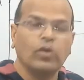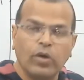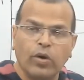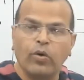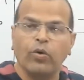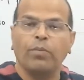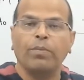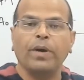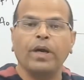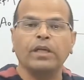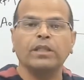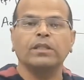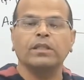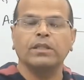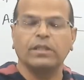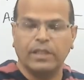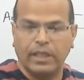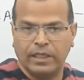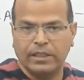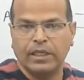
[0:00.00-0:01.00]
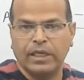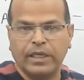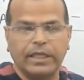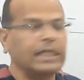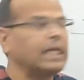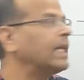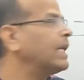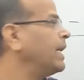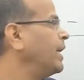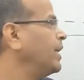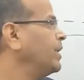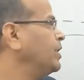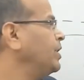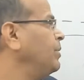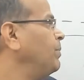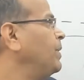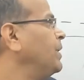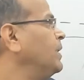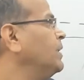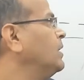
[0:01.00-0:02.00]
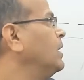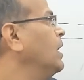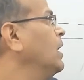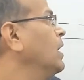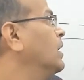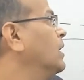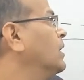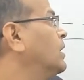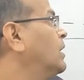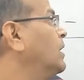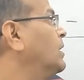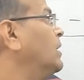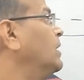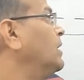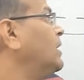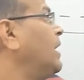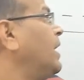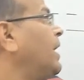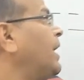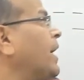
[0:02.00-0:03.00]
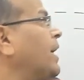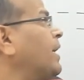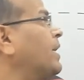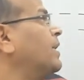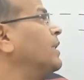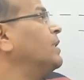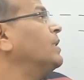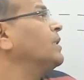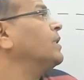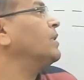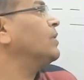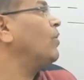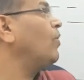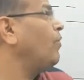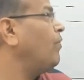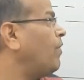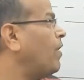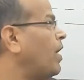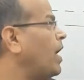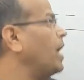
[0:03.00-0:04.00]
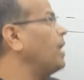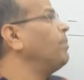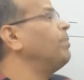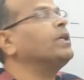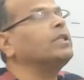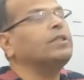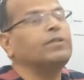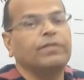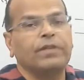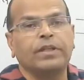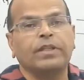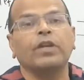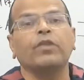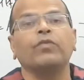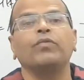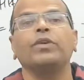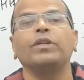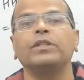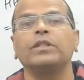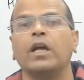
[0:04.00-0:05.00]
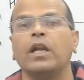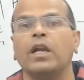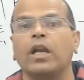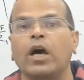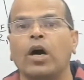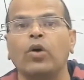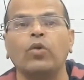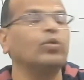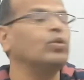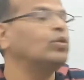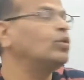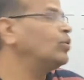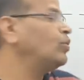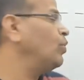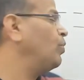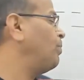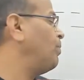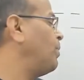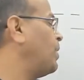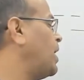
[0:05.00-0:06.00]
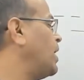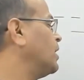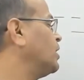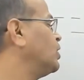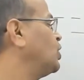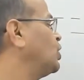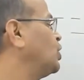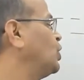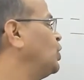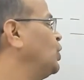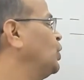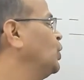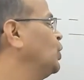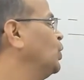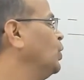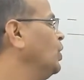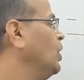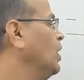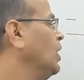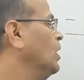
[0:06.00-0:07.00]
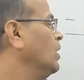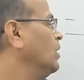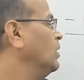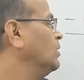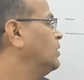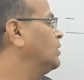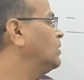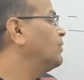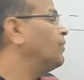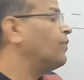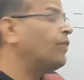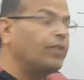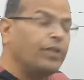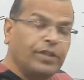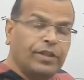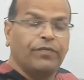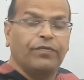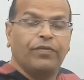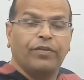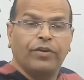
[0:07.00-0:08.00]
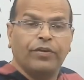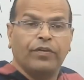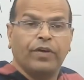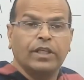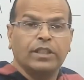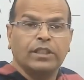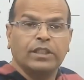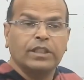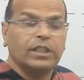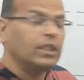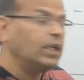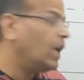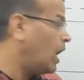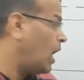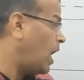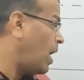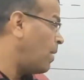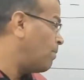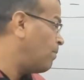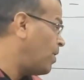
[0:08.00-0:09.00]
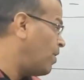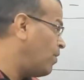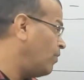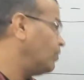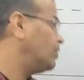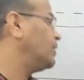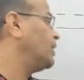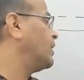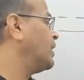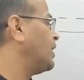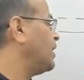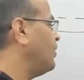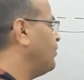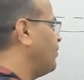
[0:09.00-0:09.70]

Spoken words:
low pass. There is a little correction, please. This is the characteristic of high pass filter, which allows to pass through the frequency above certain